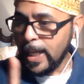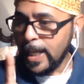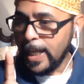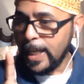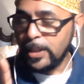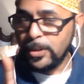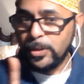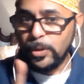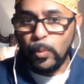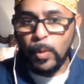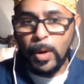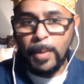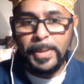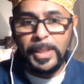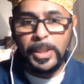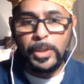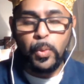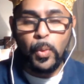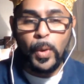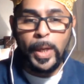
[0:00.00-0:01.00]
is the one
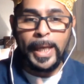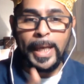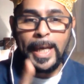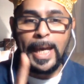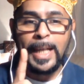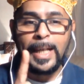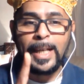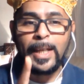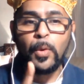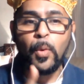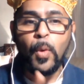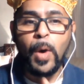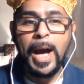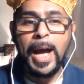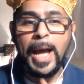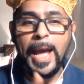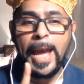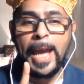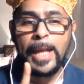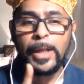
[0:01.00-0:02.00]
between
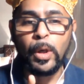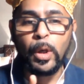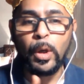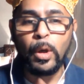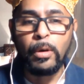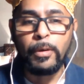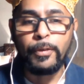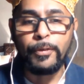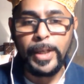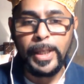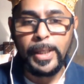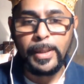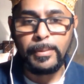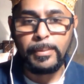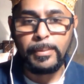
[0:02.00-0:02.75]
Elegua and Olofi.